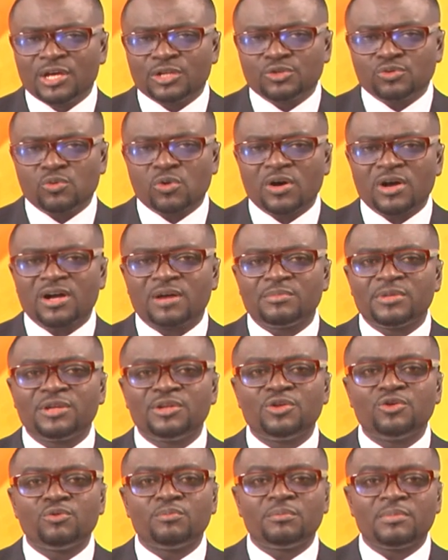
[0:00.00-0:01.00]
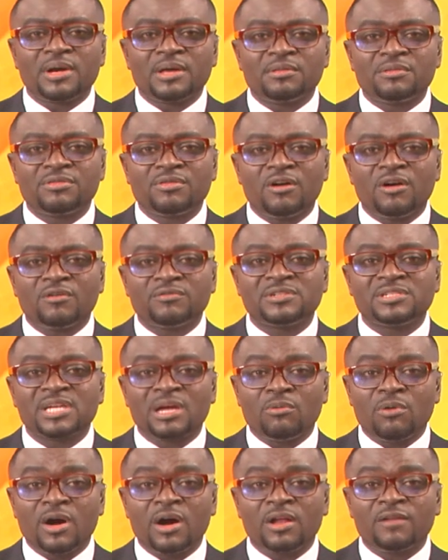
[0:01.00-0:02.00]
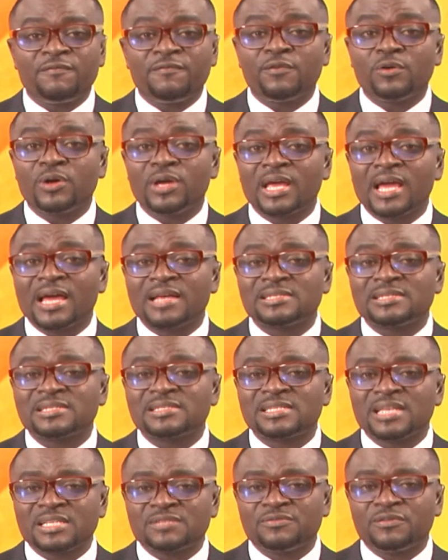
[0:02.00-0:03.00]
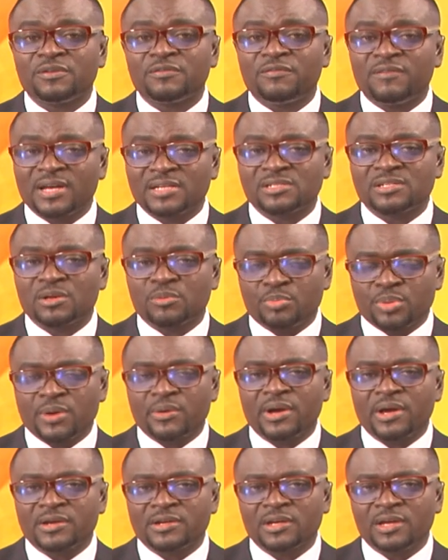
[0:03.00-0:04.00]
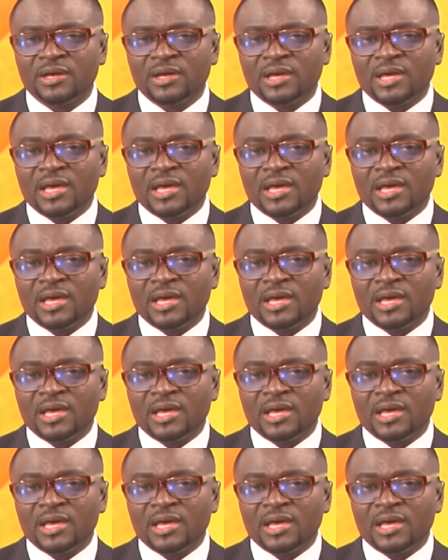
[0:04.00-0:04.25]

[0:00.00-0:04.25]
to welcome the new month of Shawwal following a successful fasting period.